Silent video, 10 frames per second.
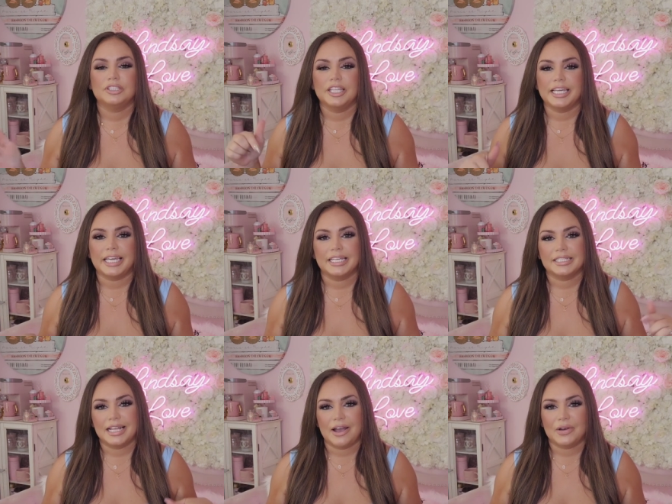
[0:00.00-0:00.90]
link is
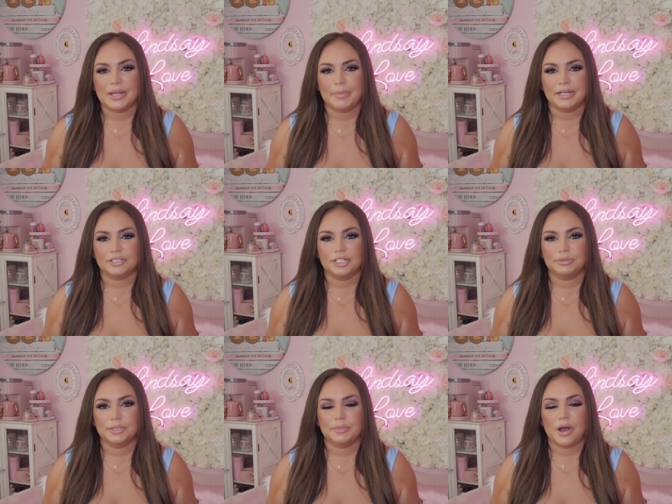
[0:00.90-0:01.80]
down in my
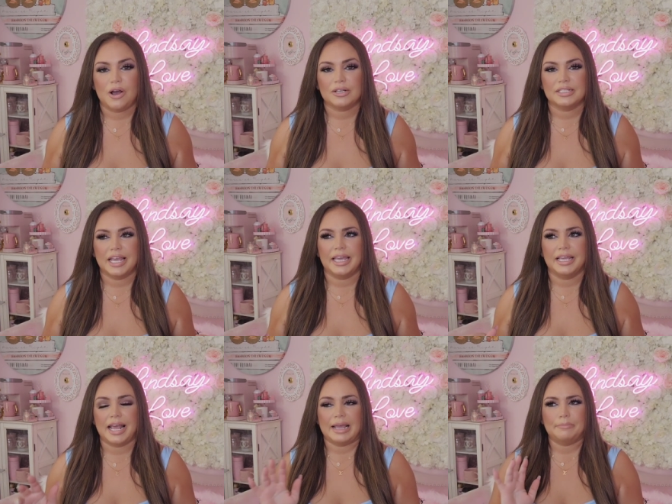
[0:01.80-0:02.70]
description box.
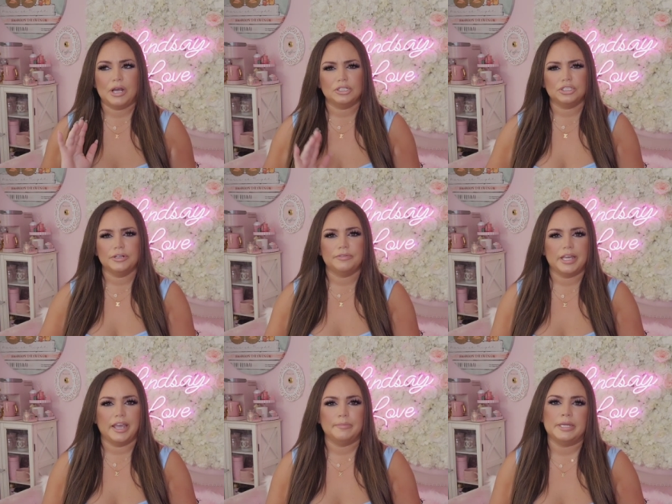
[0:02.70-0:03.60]
And I'm not sure if
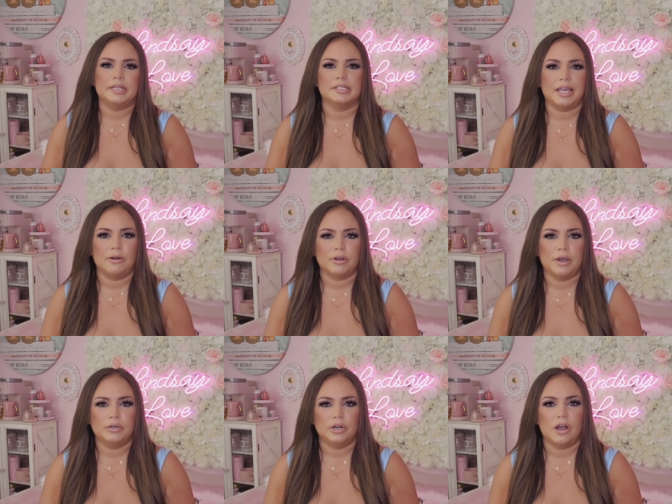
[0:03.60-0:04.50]
they gave me a discount
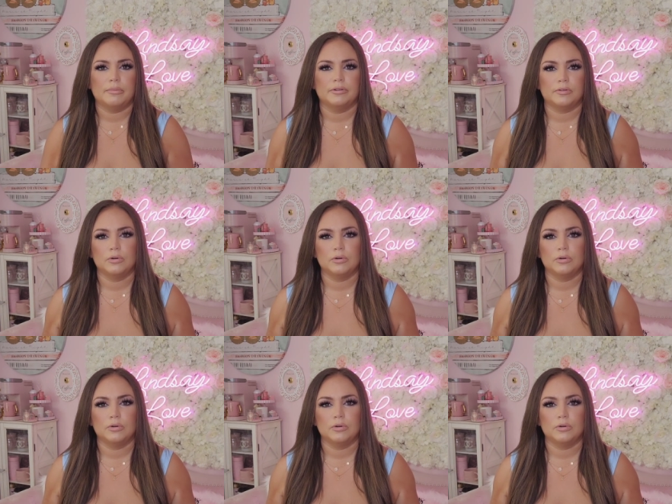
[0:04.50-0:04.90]
code or not, but of